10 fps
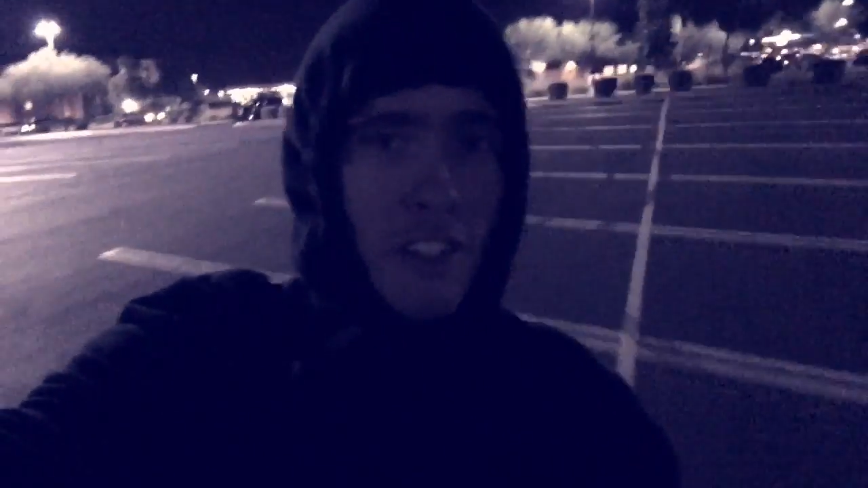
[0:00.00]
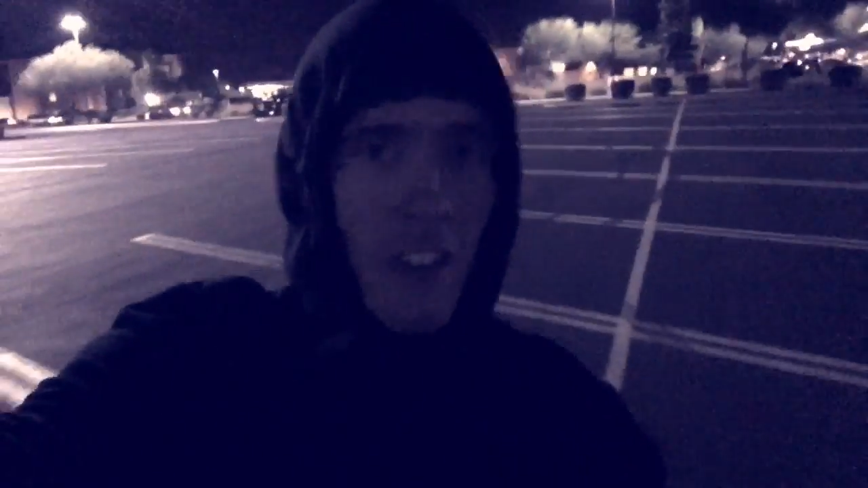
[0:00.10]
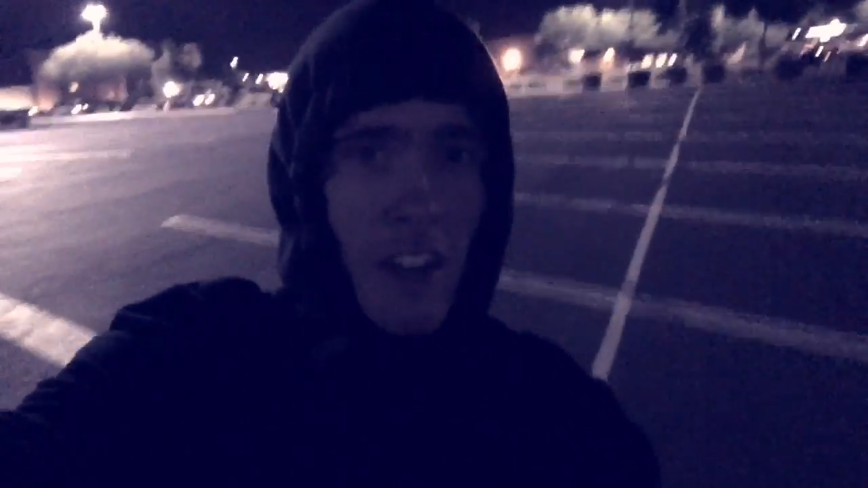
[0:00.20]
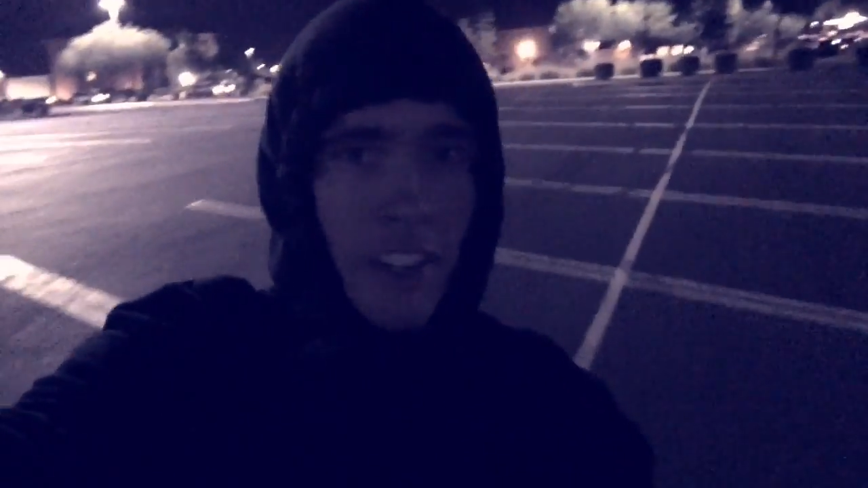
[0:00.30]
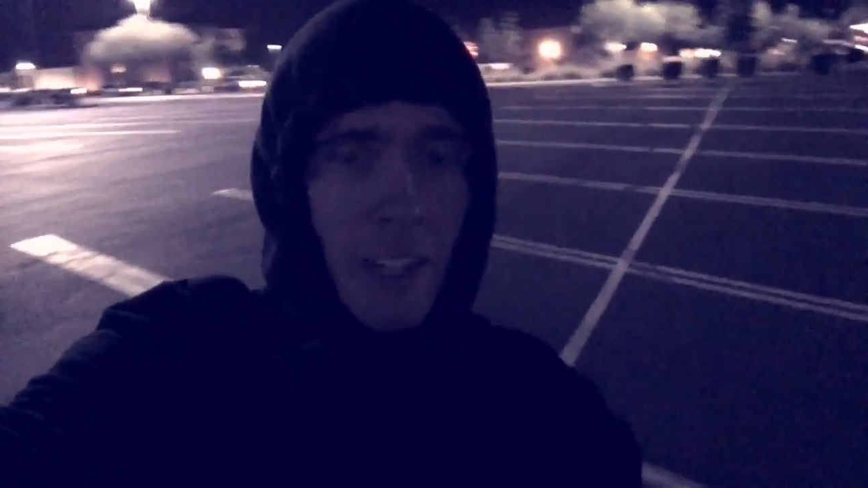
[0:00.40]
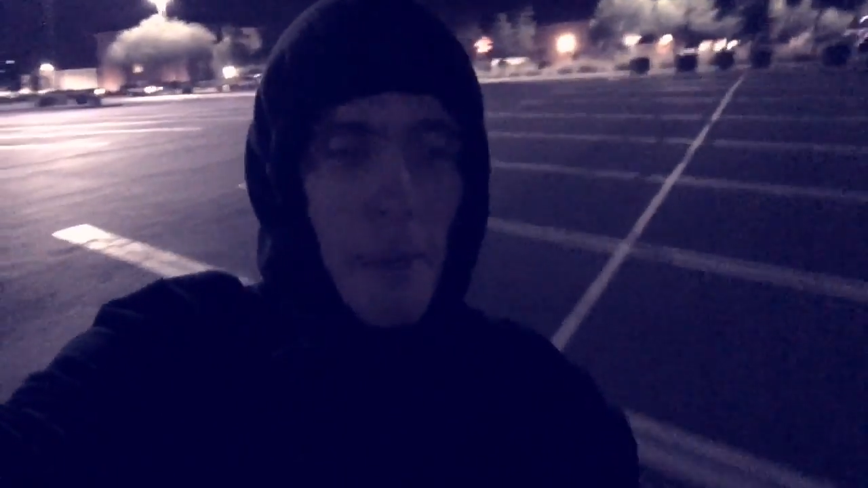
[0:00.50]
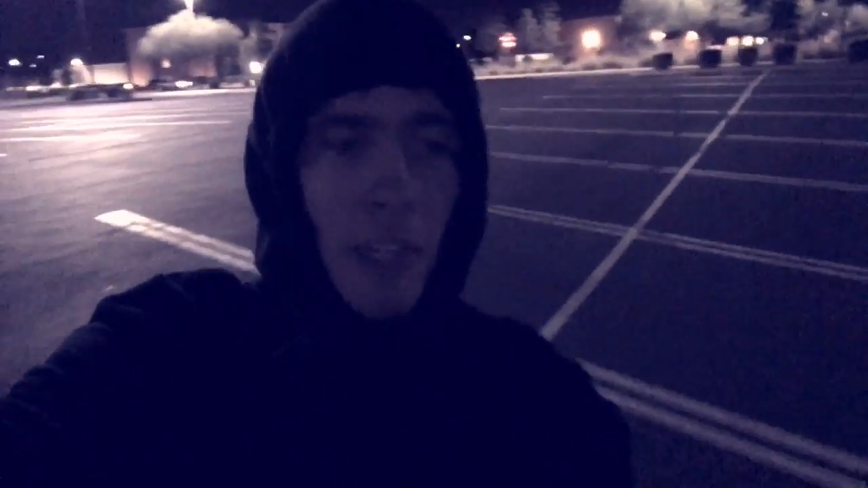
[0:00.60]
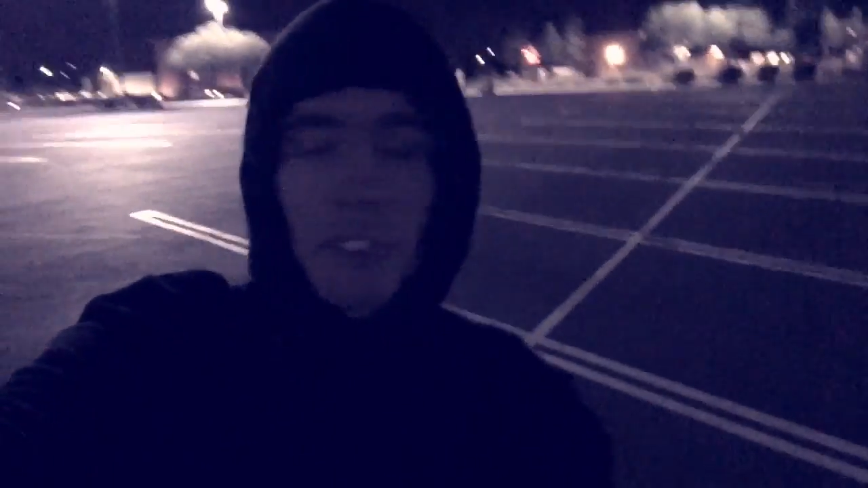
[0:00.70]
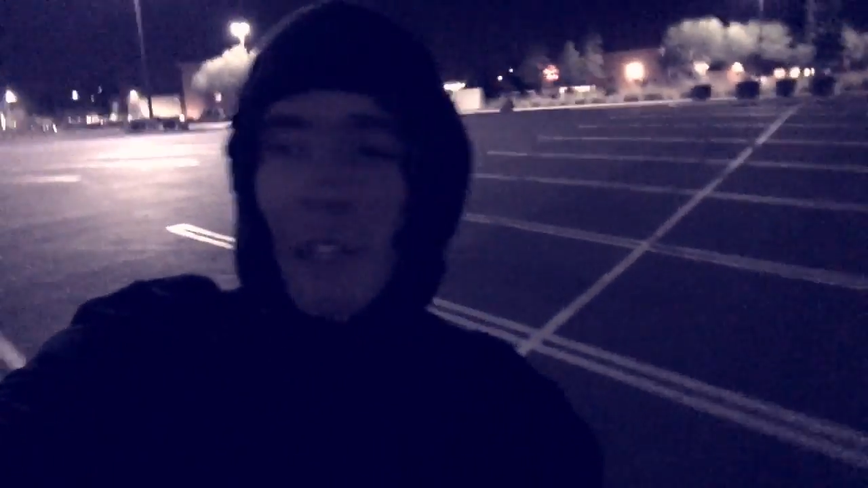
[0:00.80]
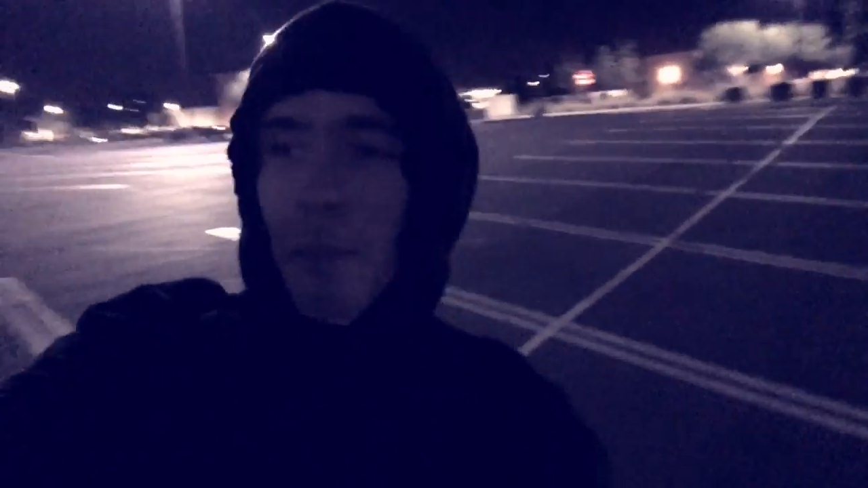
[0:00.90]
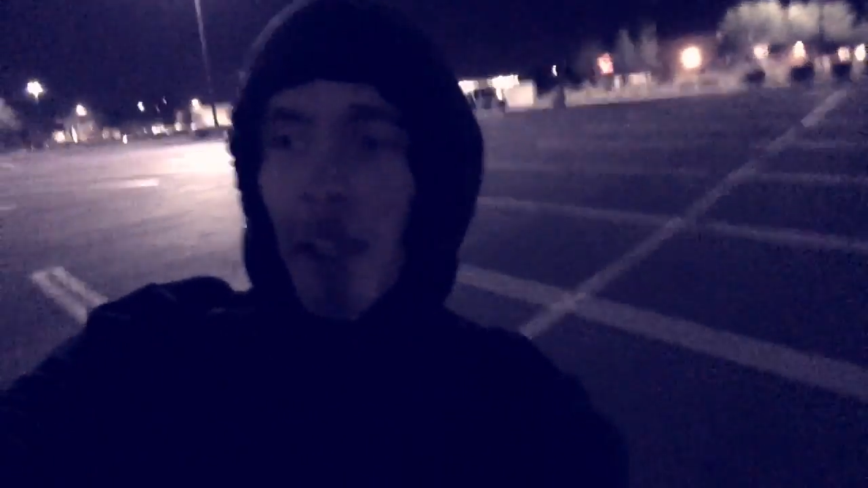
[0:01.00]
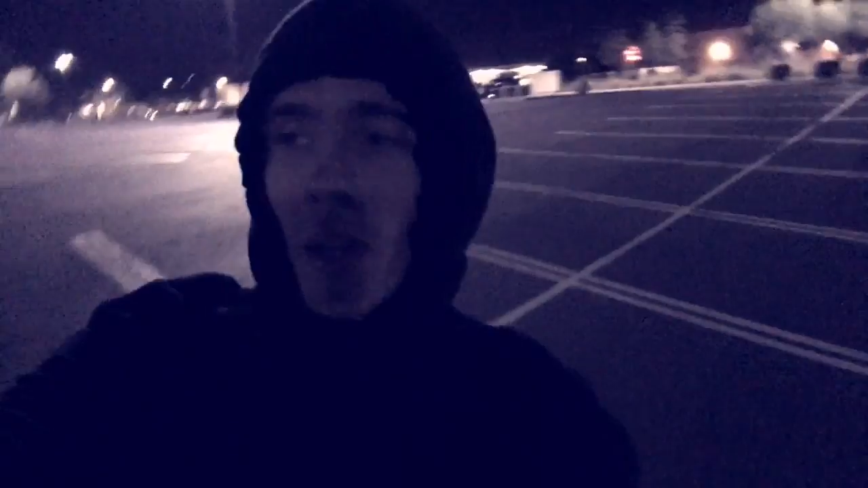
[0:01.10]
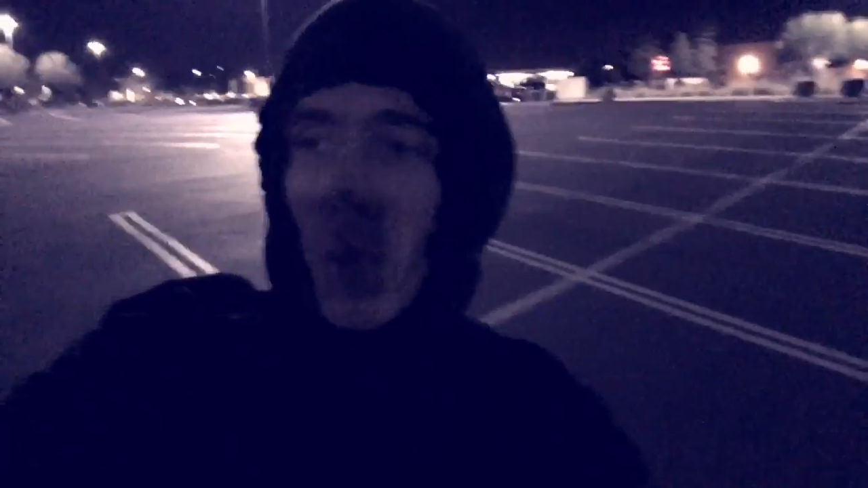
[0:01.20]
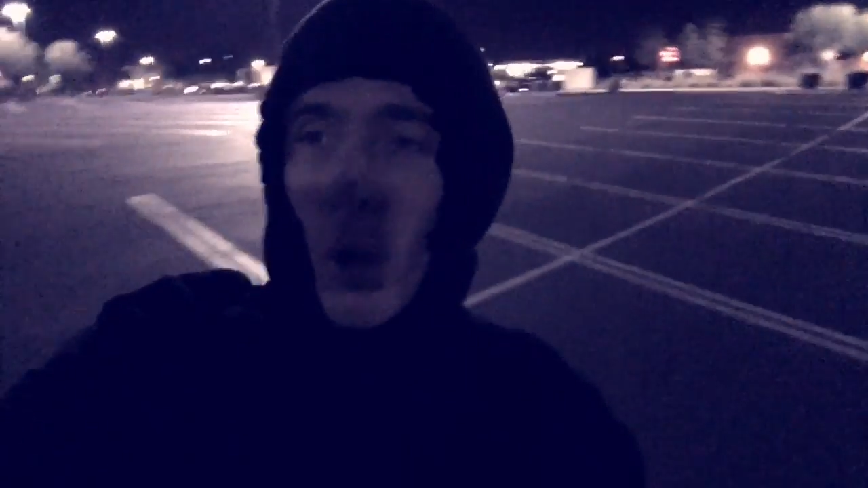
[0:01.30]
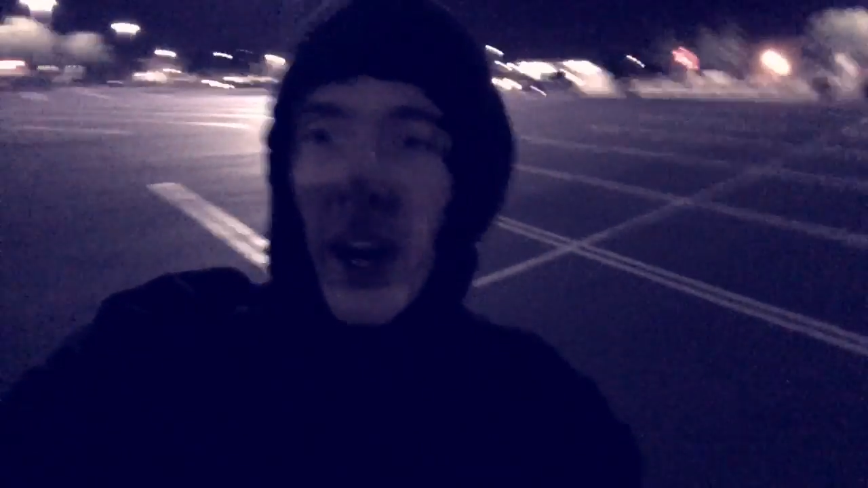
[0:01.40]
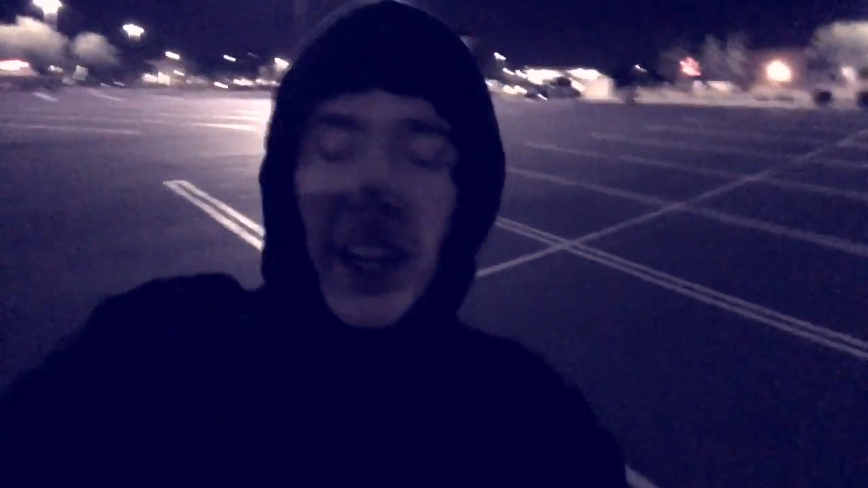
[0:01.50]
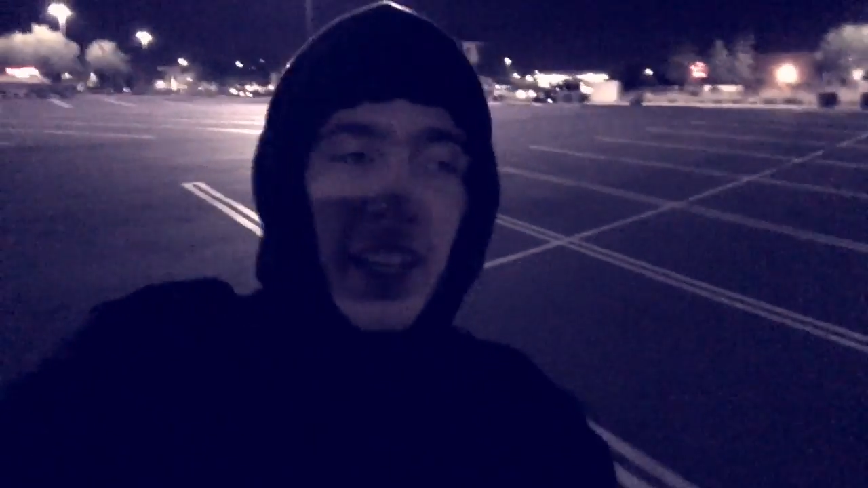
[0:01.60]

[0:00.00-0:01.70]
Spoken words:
talking about something quite